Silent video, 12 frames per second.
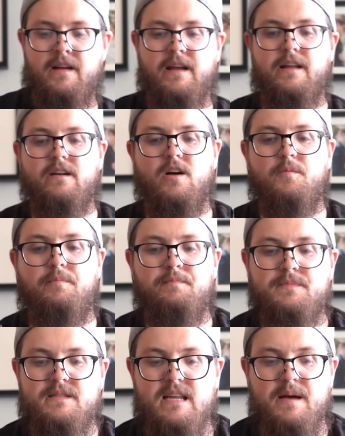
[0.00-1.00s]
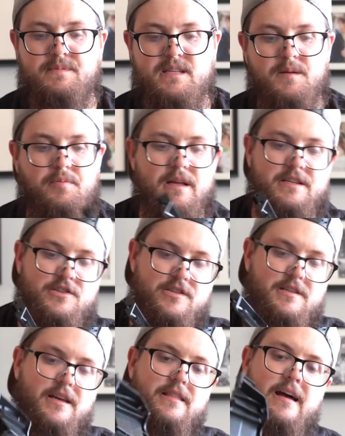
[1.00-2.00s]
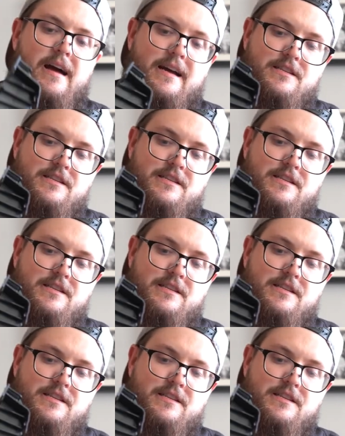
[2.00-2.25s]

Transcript: and it all snaps into place just like that.